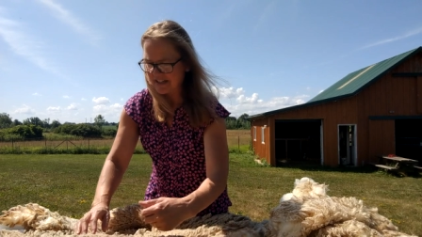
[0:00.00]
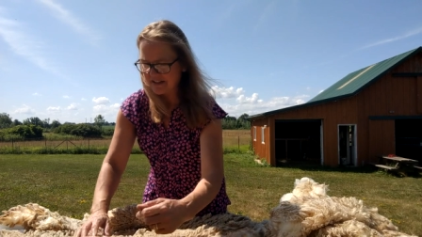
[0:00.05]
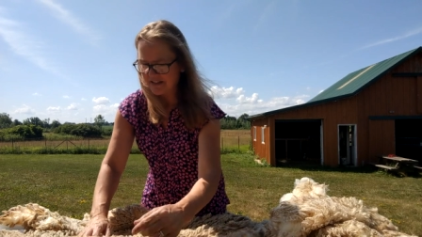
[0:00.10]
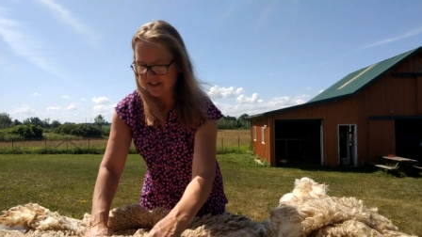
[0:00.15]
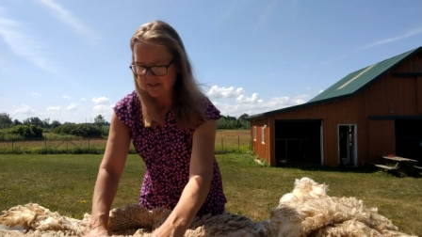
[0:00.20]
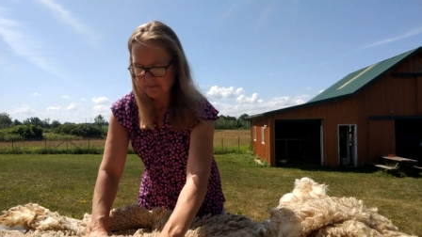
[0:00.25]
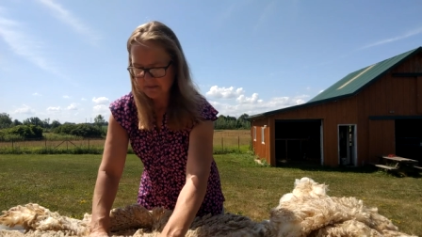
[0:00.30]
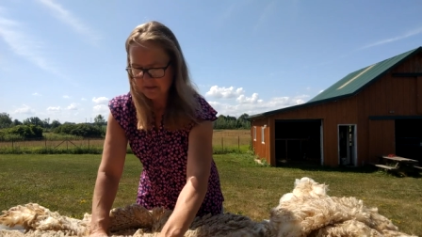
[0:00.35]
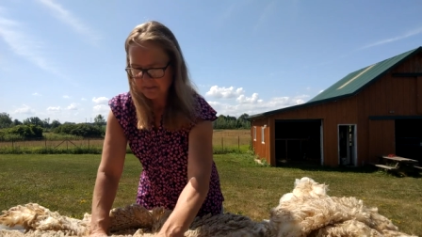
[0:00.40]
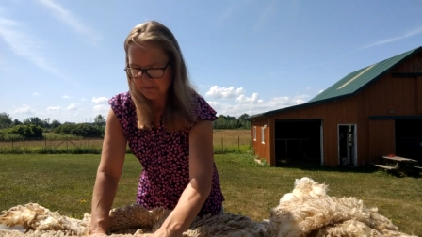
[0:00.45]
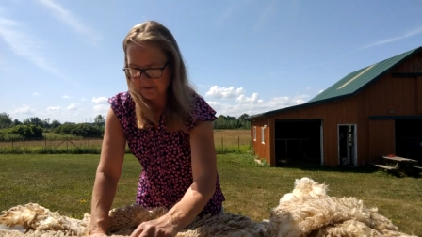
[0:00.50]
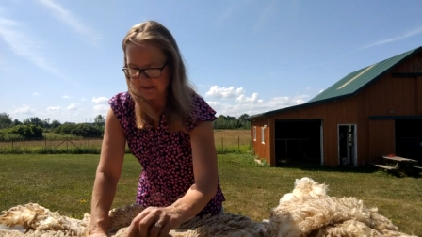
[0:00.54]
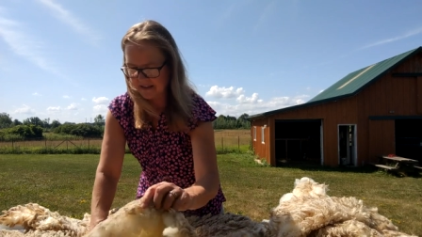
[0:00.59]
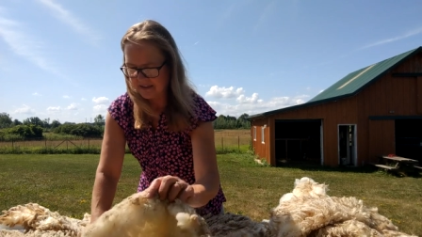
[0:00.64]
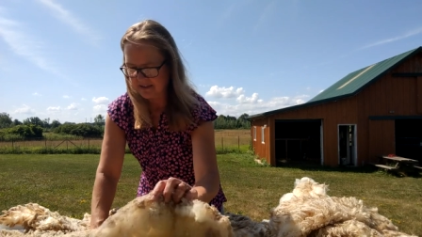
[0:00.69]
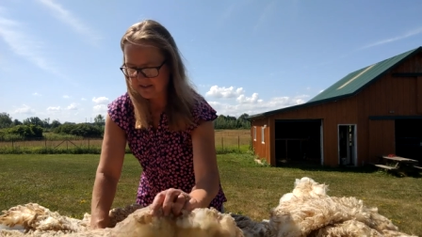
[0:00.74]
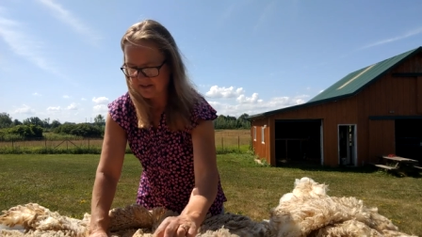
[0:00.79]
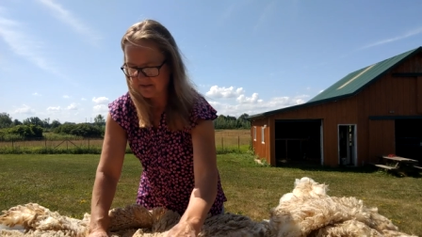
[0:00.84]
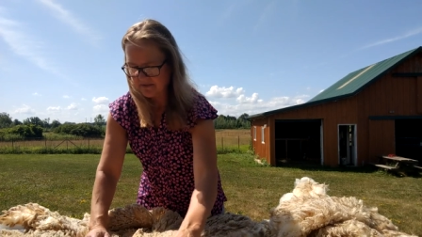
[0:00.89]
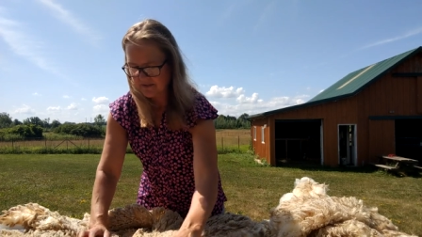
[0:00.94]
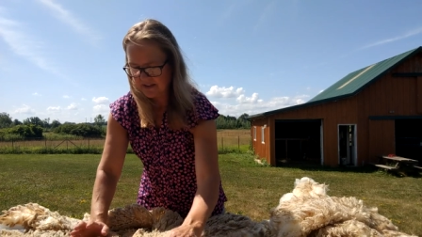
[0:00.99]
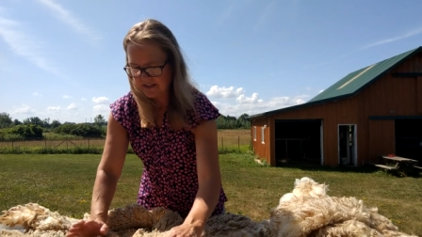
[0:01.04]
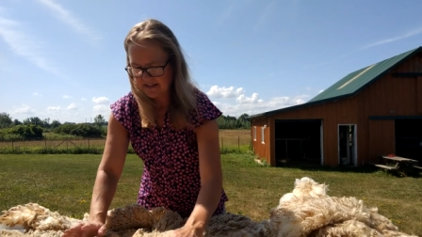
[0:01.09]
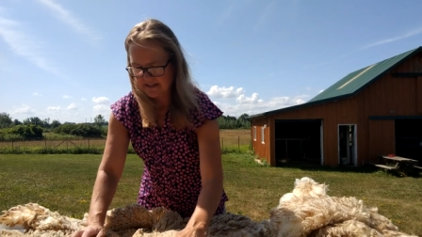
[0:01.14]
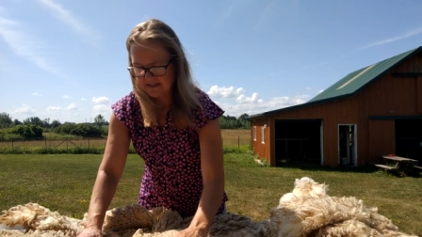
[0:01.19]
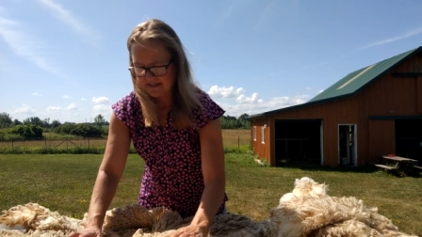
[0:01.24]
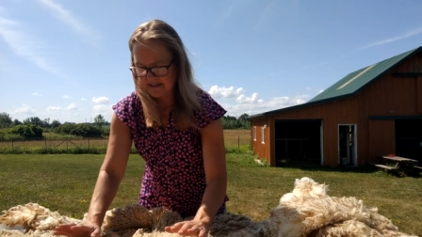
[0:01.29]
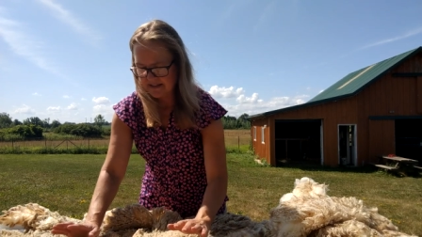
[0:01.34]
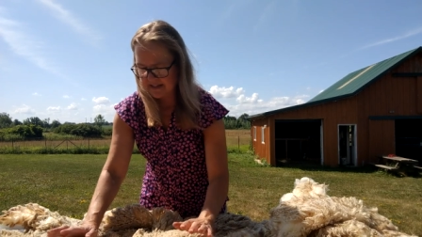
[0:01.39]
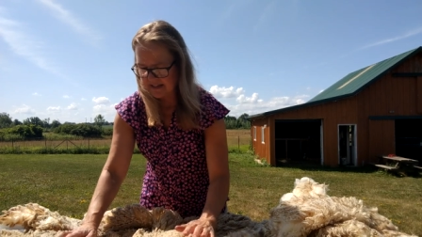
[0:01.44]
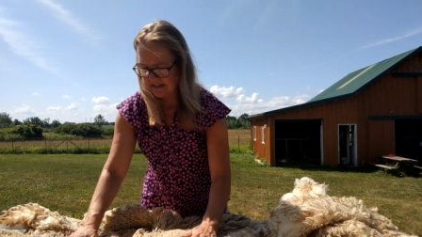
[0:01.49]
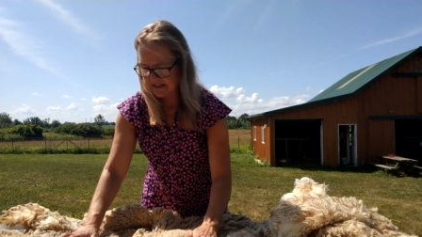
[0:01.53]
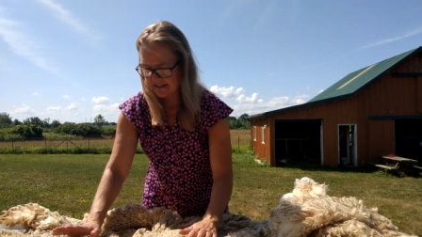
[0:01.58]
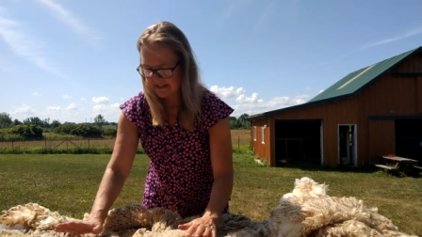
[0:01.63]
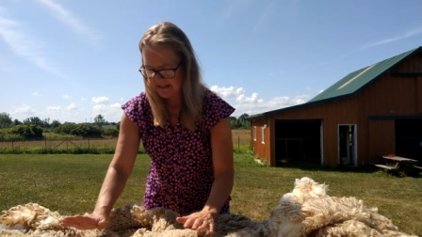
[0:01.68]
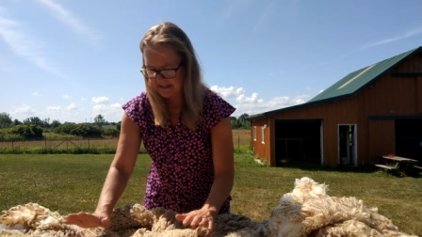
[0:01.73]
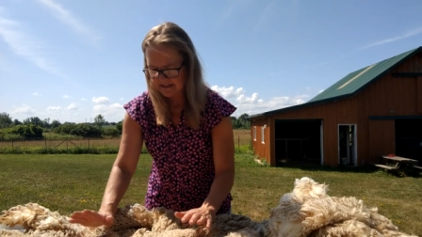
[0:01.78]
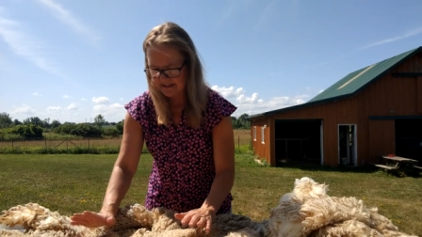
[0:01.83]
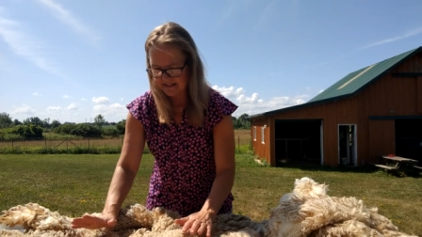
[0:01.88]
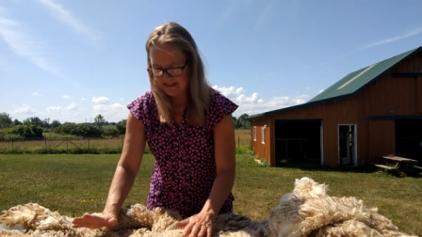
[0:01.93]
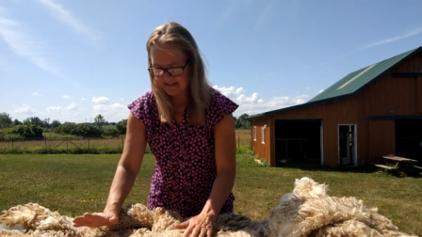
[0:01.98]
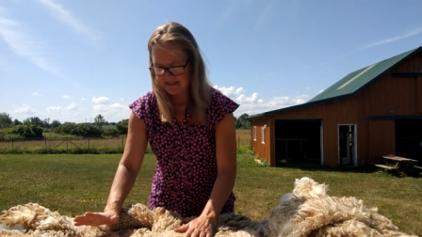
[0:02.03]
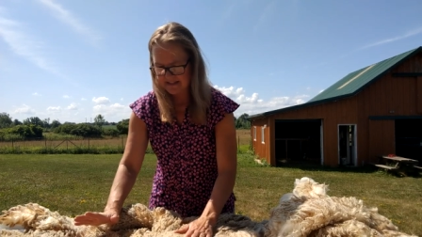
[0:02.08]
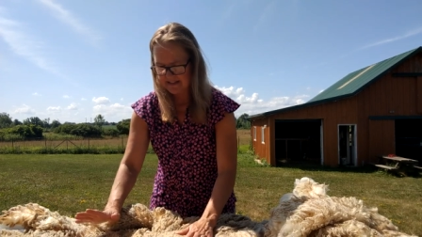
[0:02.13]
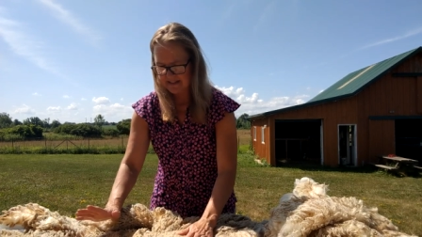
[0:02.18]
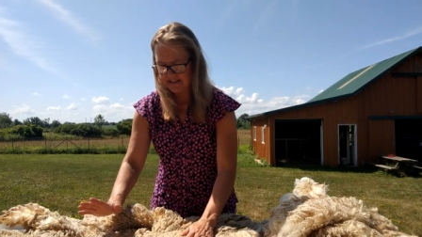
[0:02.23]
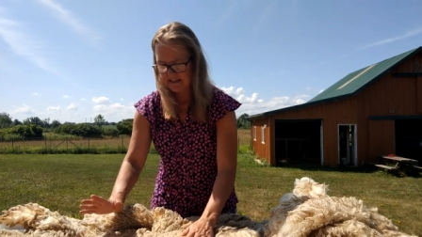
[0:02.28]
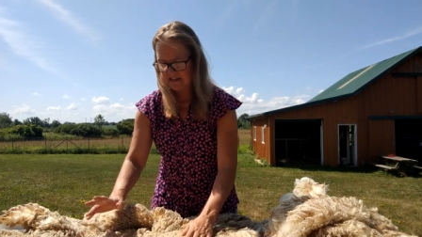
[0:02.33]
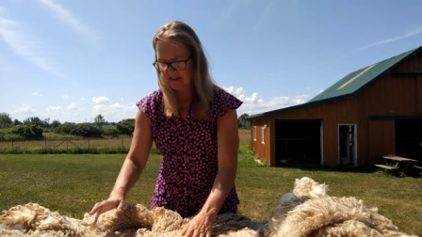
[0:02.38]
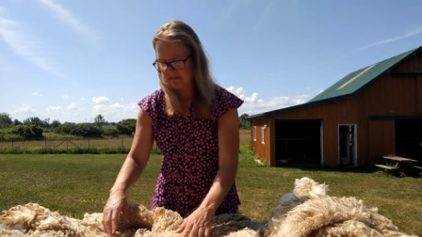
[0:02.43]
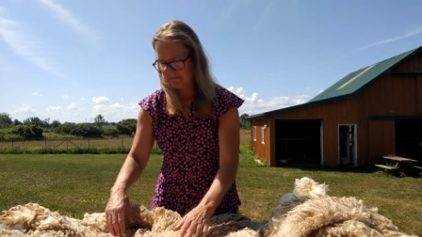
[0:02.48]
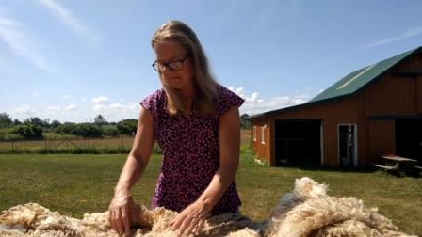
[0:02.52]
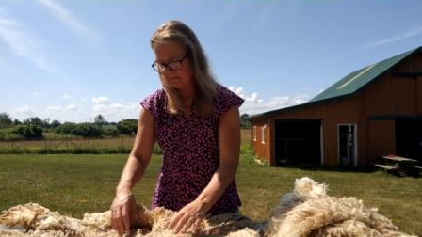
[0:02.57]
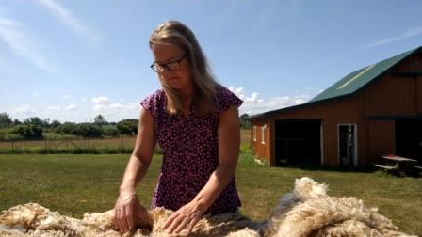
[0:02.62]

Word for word: you that I'm going to pick this fleece. I like the density